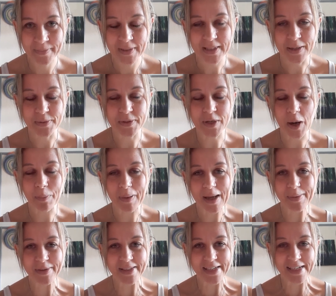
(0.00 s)
Don't start
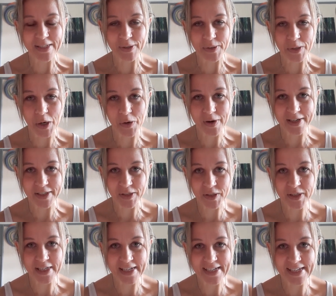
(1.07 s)
blaming things on
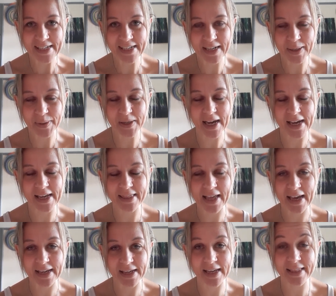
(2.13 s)
hereditary, okay? In
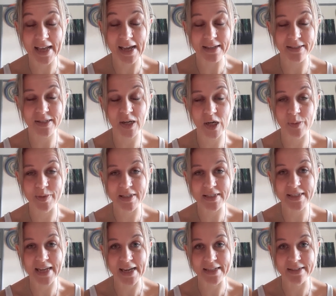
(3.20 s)
that term and
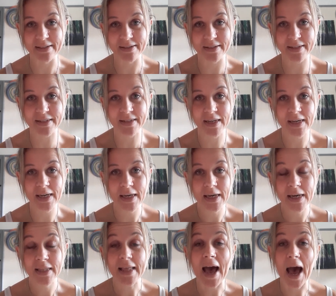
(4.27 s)
sense,
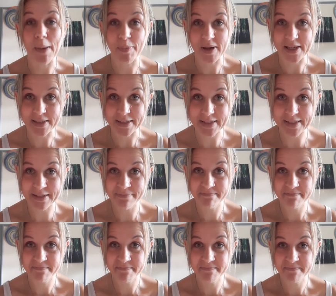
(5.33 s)
the habits
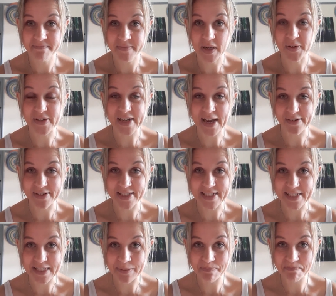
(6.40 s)
are
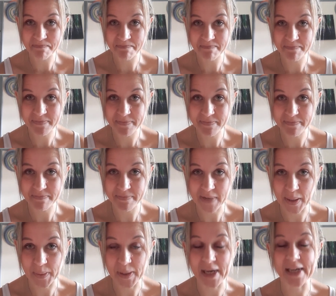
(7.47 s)
inherited,
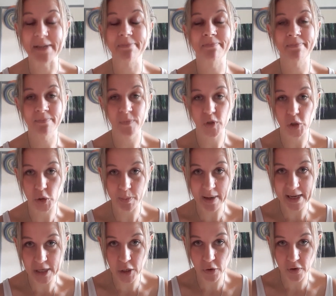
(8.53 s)
okay? You
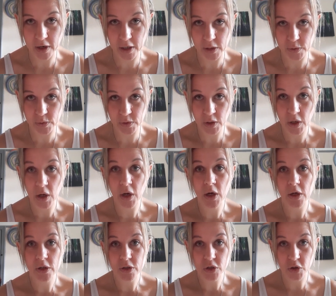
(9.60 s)
make your own
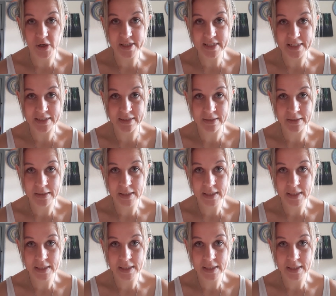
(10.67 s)
choices.